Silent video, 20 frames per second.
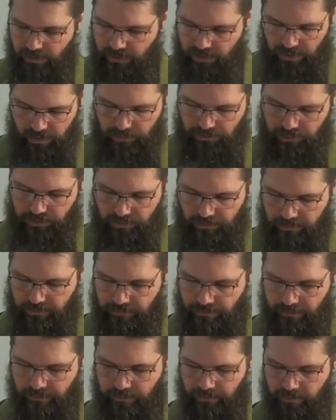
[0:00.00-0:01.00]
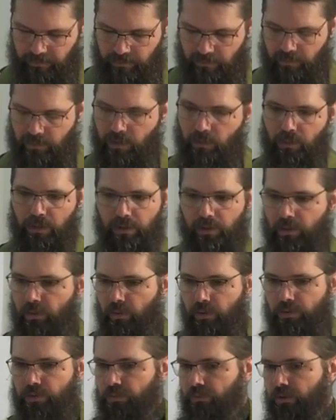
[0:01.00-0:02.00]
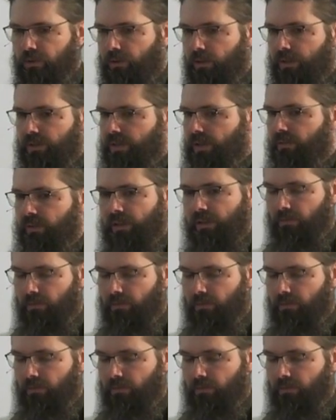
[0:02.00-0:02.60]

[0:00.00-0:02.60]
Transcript: the ditch. What the courts rule is even